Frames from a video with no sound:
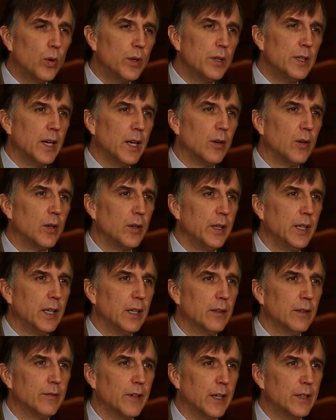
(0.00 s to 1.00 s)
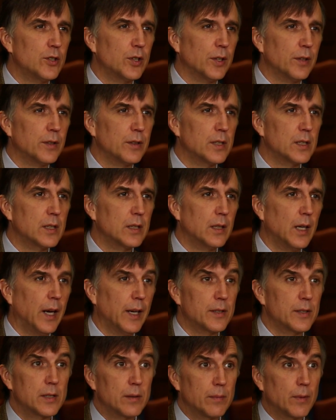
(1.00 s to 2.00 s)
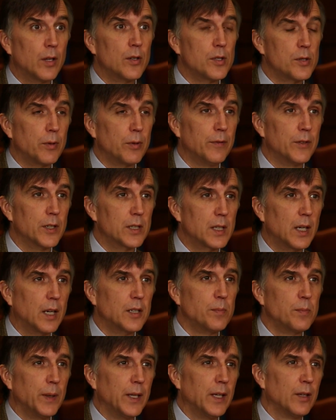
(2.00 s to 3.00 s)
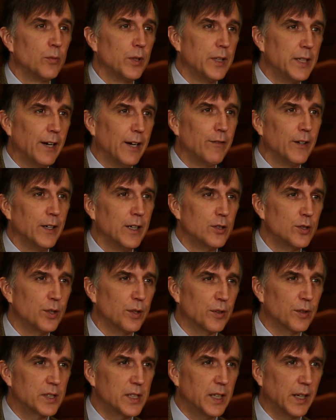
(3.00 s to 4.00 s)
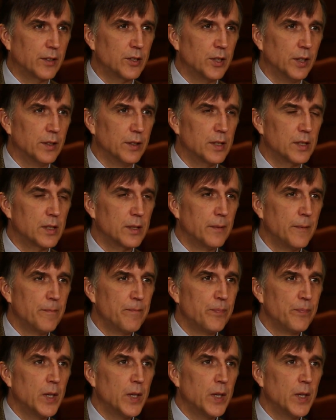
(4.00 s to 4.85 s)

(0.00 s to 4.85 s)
Ordinarily, conventions, as those we've discussed, begin with definitional sections.